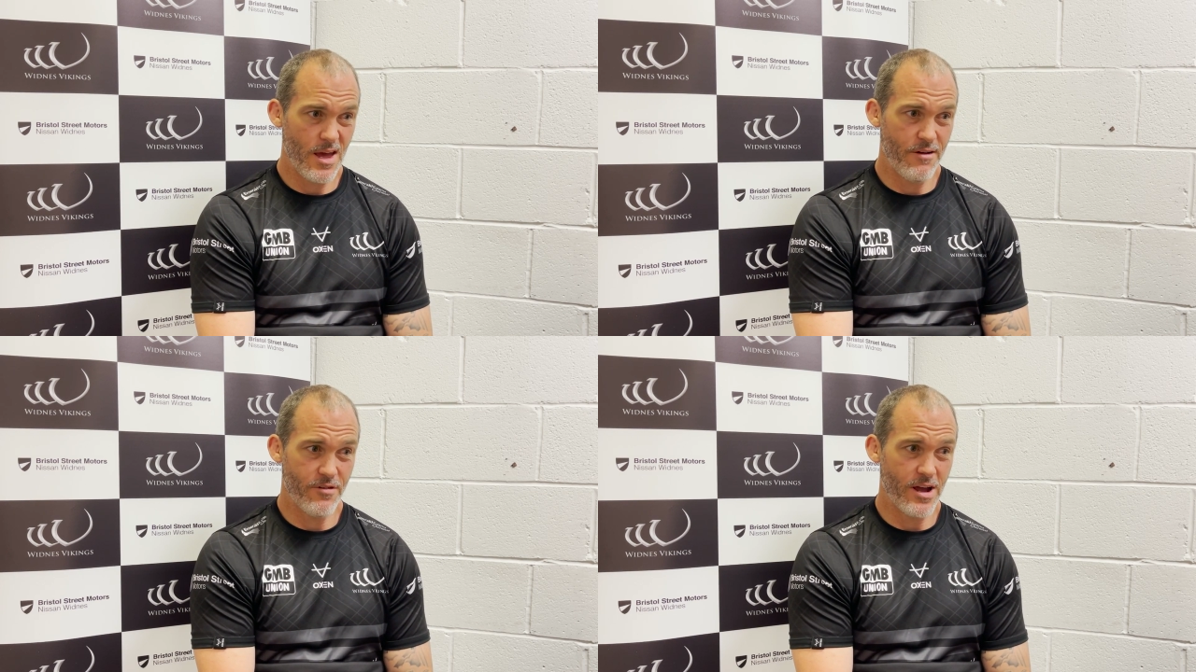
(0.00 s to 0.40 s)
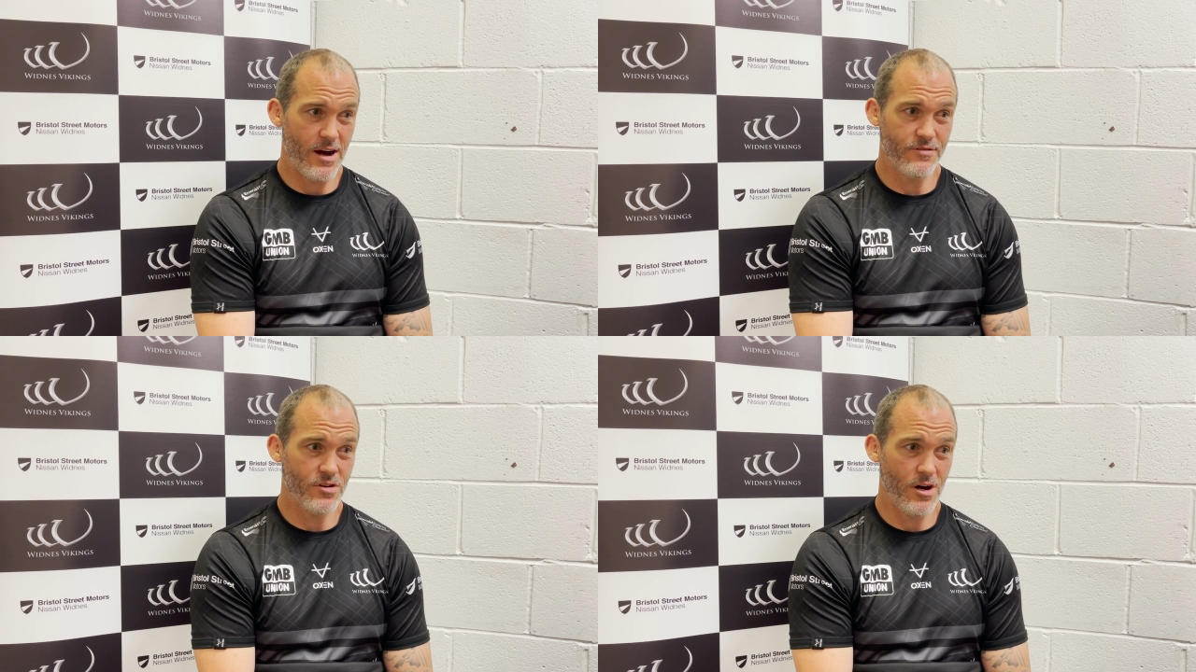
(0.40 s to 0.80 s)
every
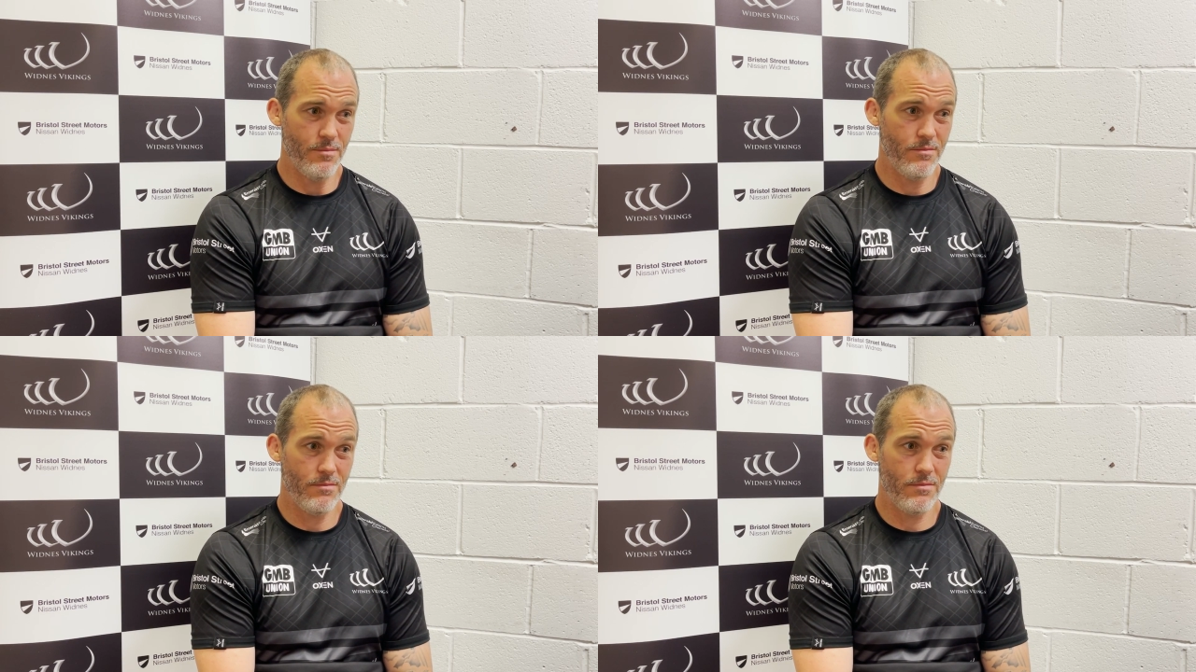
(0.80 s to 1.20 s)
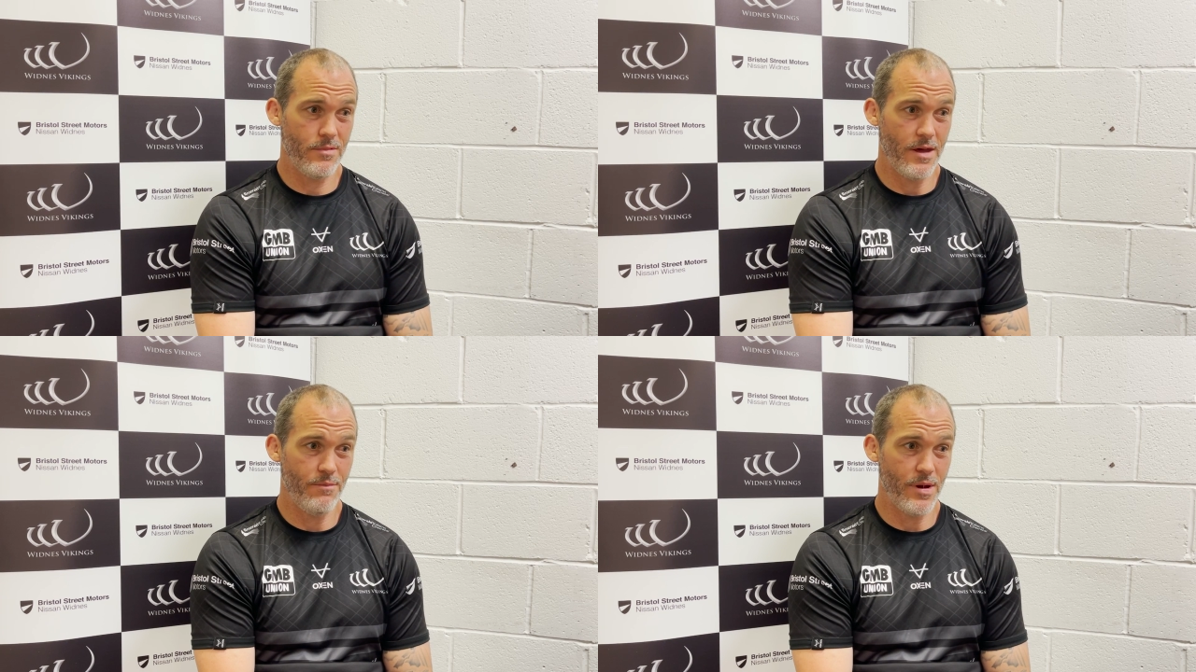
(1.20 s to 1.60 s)
half time
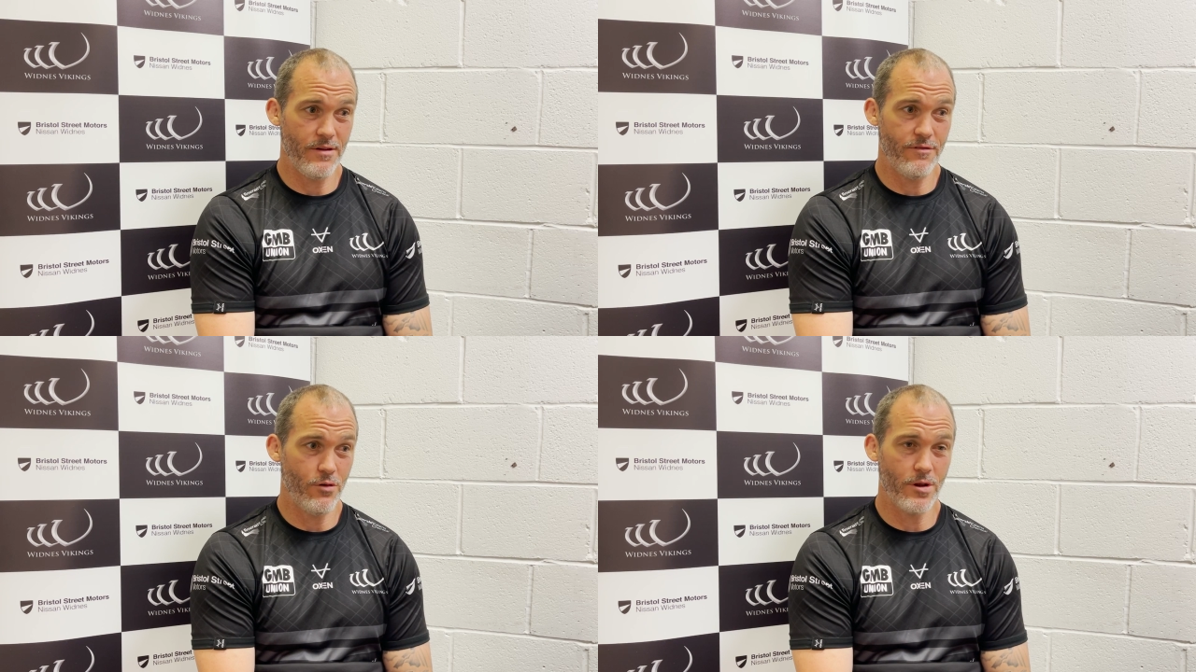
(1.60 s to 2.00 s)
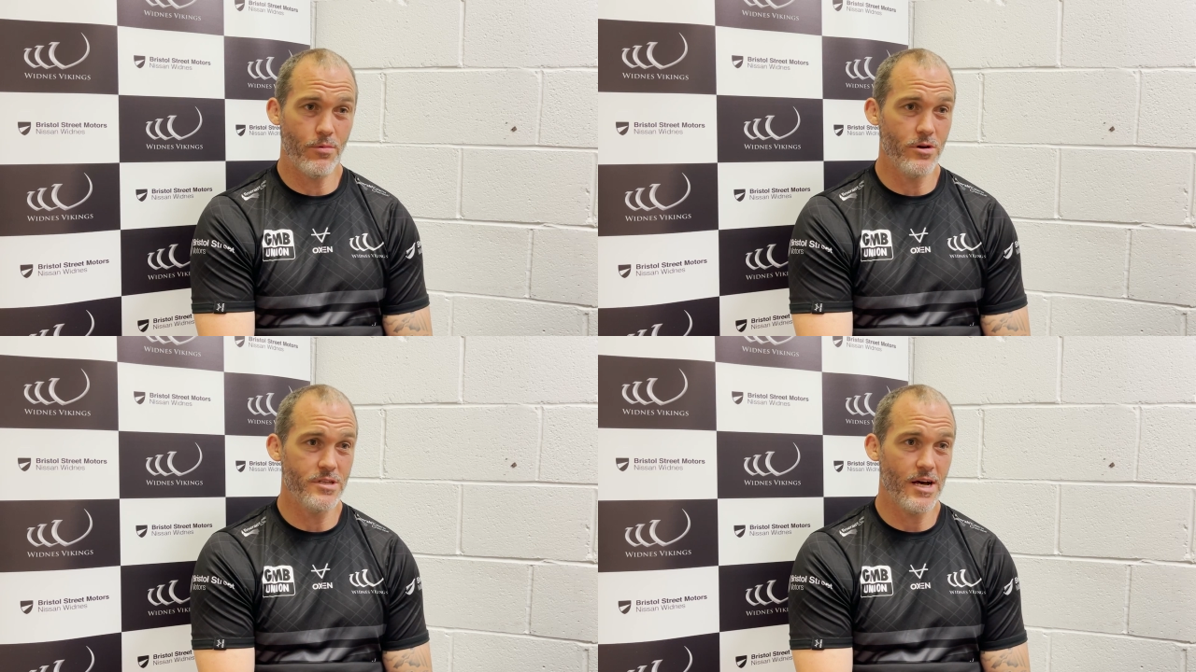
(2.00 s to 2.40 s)
they've been 40
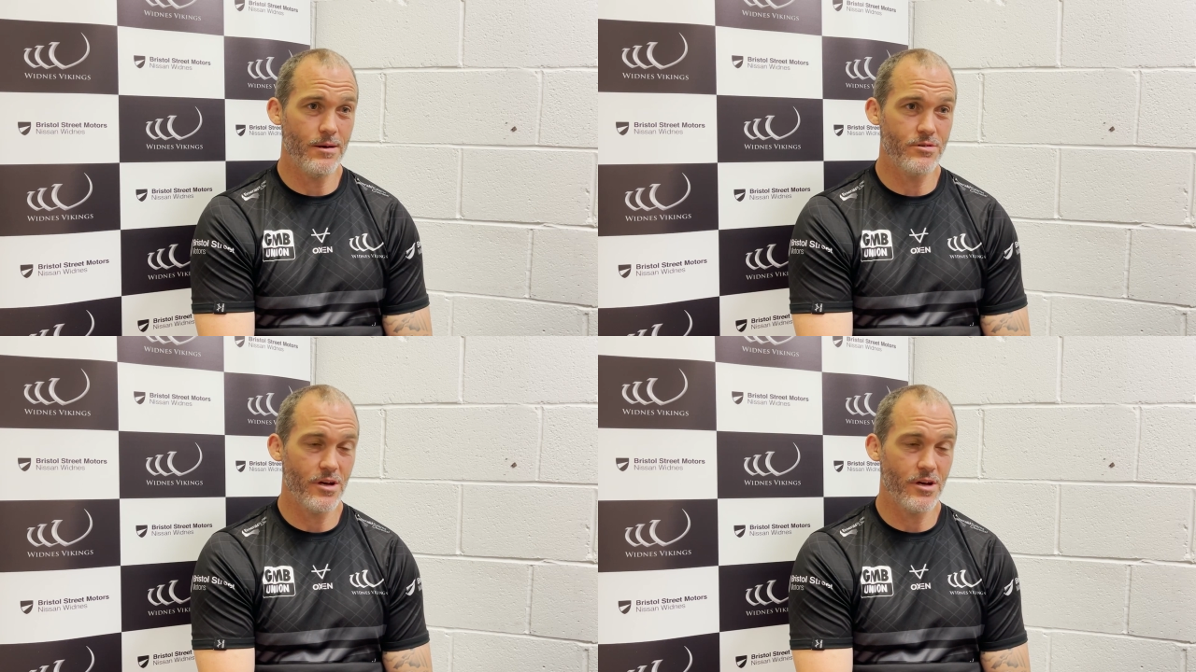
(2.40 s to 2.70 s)
points up.